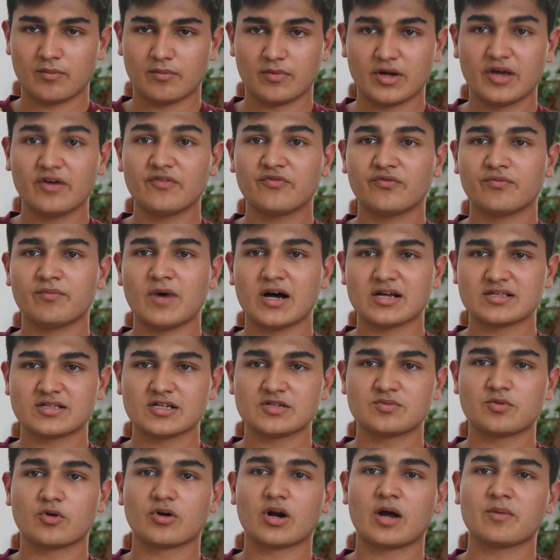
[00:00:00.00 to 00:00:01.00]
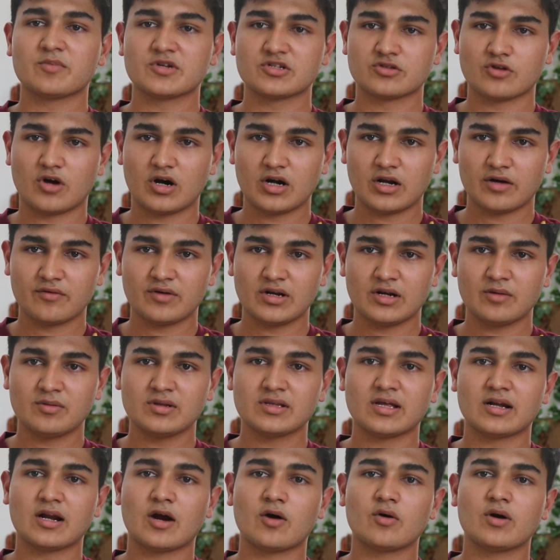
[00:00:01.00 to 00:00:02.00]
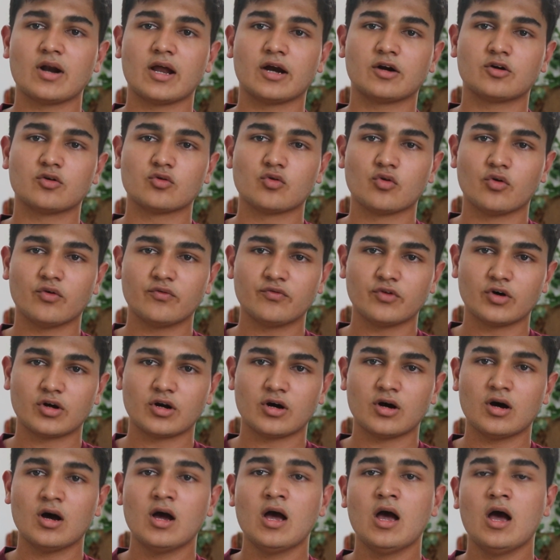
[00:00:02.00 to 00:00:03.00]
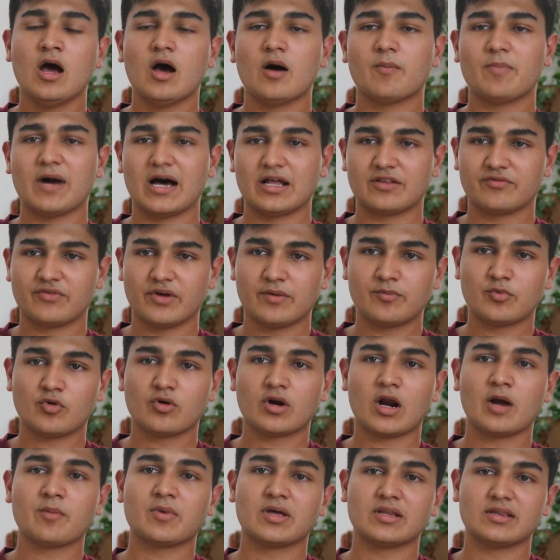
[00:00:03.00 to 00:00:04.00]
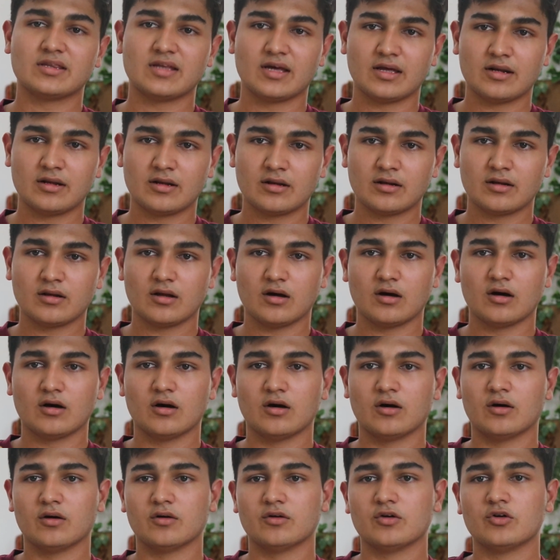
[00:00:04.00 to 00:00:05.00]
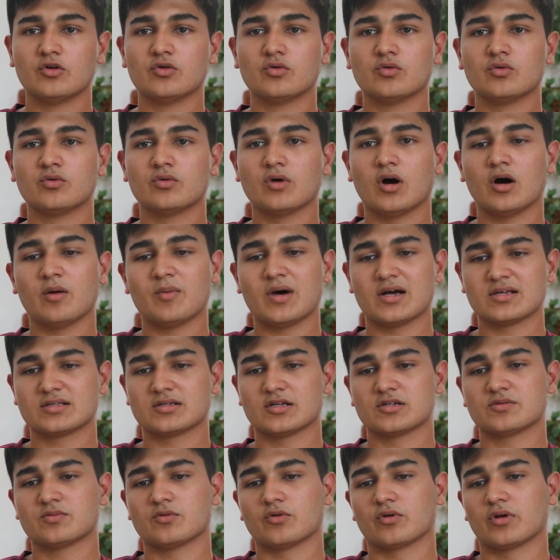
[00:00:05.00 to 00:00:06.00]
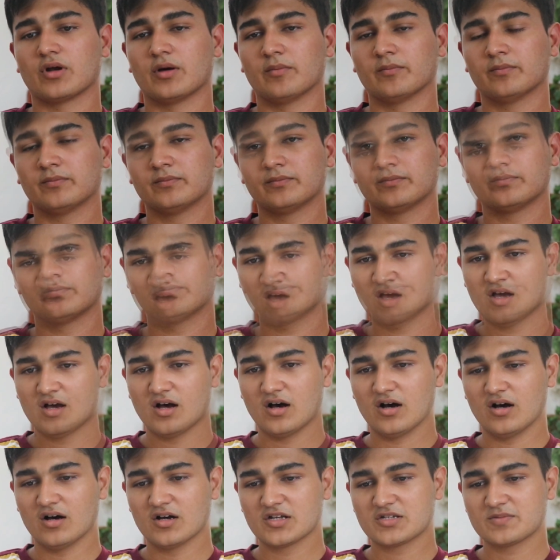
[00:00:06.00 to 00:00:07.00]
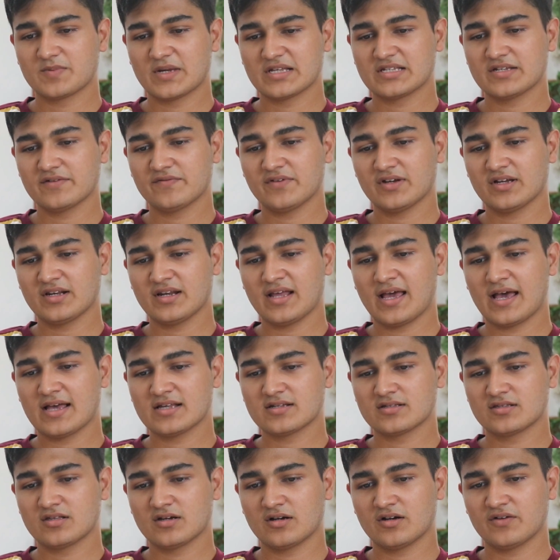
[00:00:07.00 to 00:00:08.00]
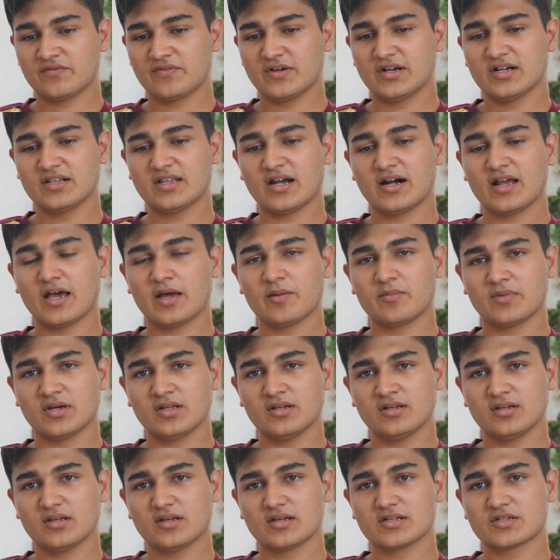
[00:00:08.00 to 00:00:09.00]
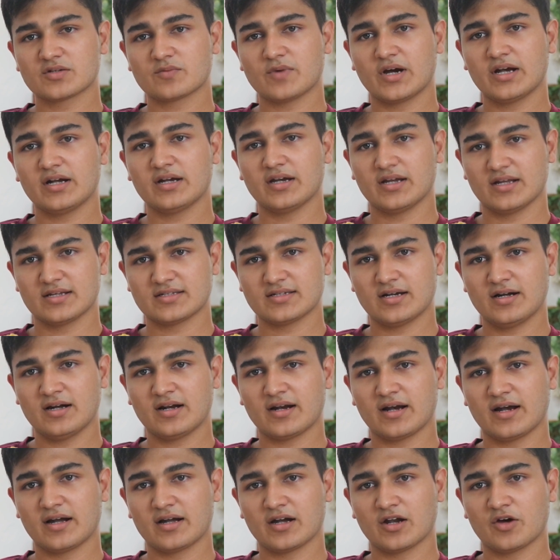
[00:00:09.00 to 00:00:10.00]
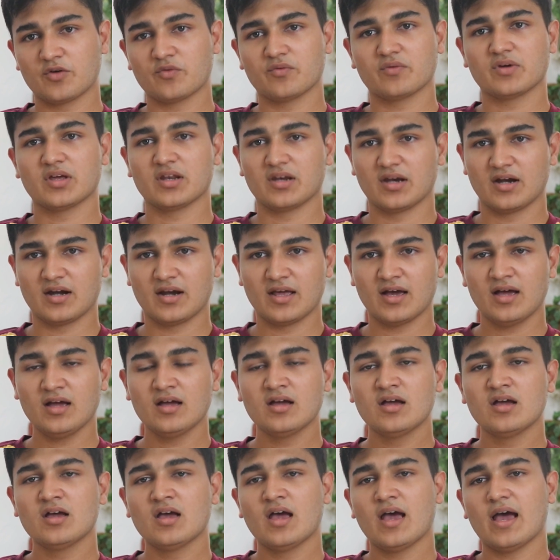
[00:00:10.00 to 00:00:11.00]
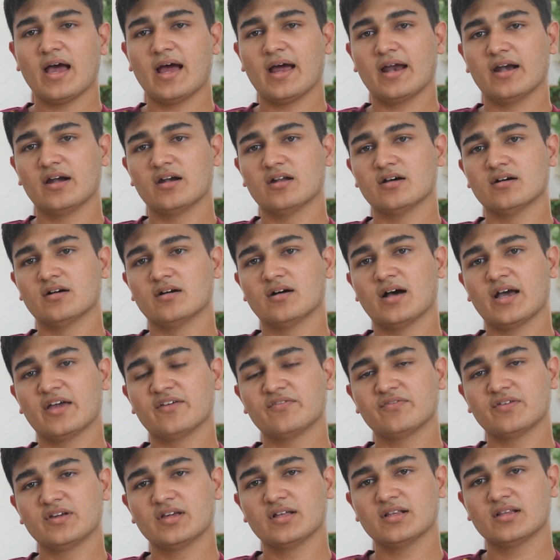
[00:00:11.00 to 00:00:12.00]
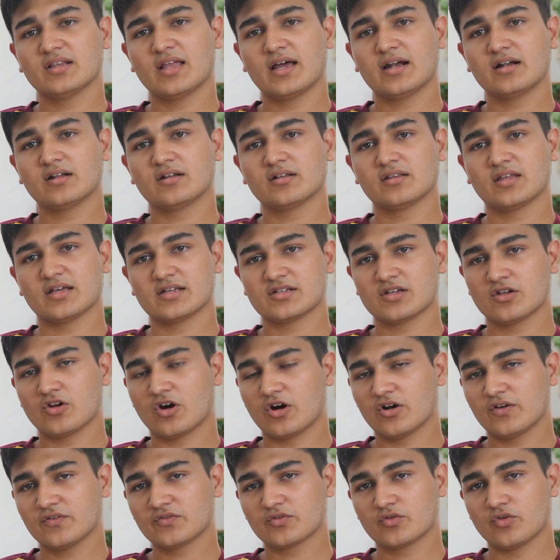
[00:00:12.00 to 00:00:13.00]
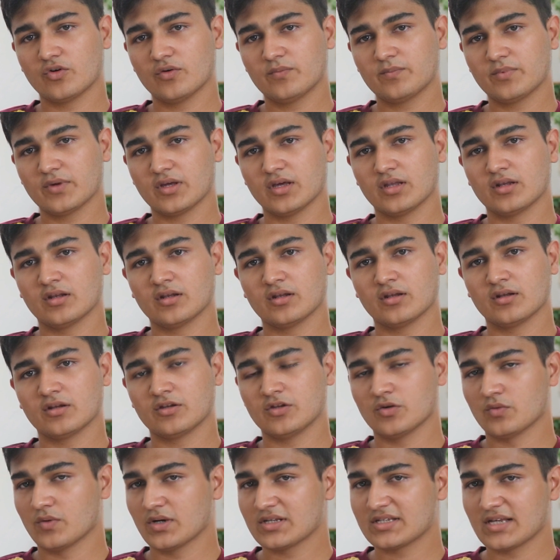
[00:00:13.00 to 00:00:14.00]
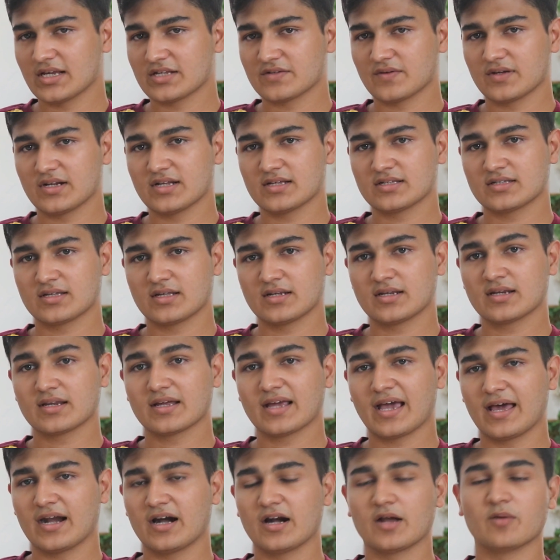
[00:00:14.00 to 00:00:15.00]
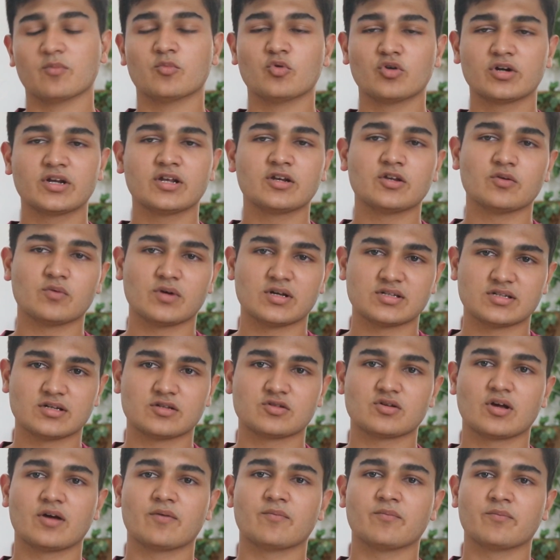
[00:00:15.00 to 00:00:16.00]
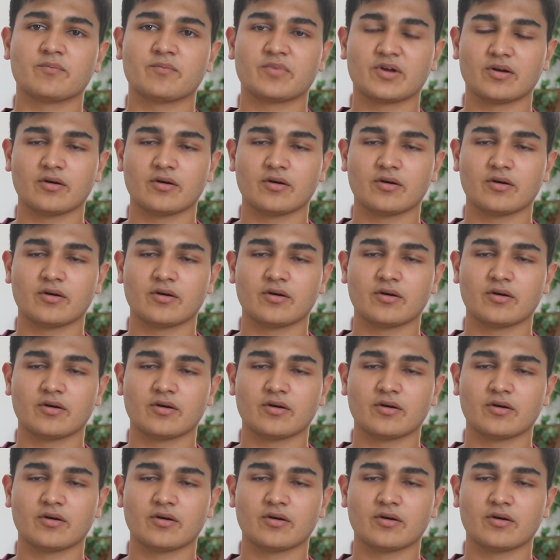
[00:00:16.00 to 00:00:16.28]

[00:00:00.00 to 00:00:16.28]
if master's program is not available, then I would like to go for a pathway program and then do a master's program. Specifically, as the field that I'm in is quite nascent right now in India, and I feel that there's a lot of scope in USA as well as in Canada, more in USA. So I'm